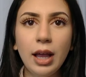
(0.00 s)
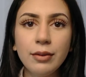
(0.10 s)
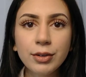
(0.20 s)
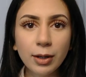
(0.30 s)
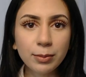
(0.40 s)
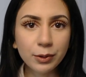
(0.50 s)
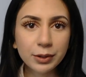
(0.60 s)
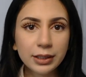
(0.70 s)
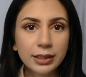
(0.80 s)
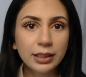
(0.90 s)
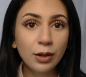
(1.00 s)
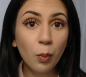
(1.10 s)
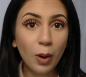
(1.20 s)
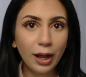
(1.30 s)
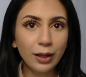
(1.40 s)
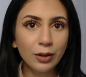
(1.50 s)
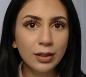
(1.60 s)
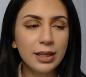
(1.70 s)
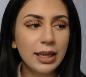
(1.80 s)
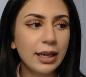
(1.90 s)
I haven't uploaded in a
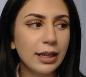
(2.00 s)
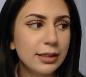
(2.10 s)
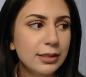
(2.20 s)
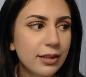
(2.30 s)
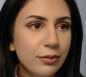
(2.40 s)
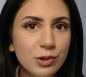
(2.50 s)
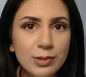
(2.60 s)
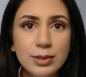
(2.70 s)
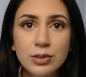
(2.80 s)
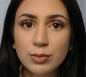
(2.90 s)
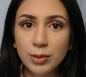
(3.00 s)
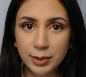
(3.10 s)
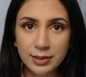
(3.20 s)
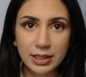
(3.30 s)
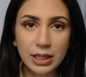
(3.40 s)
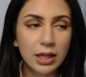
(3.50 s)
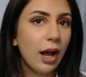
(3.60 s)
while and I've just been super busy.